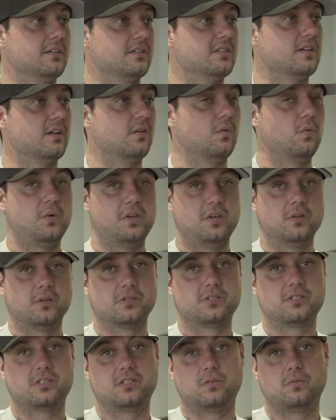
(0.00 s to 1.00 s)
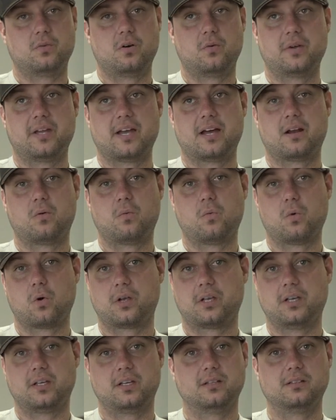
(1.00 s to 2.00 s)
a set of wheels to what we had a
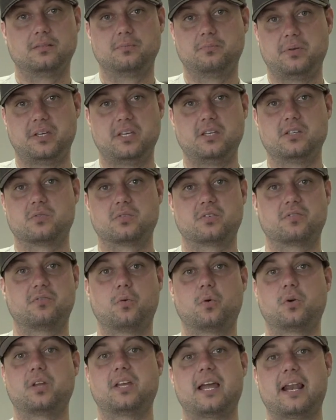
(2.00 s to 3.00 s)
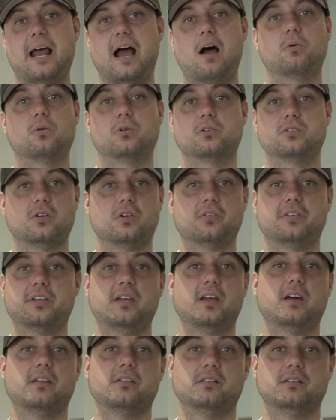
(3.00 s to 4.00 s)
working piece was 48 hours
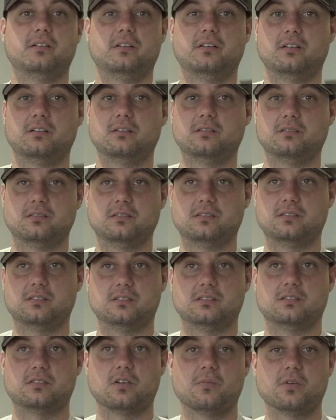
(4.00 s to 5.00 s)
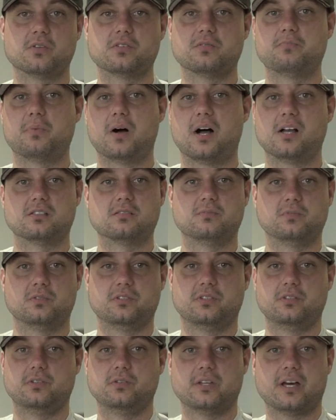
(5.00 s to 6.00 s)
altogether. It's almost impossible
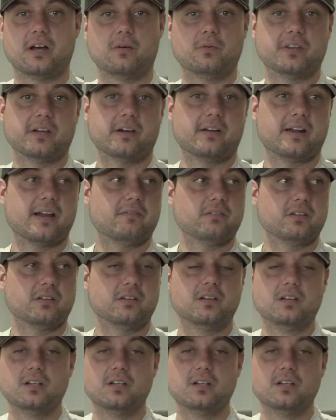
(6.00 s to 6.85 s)
to do that without having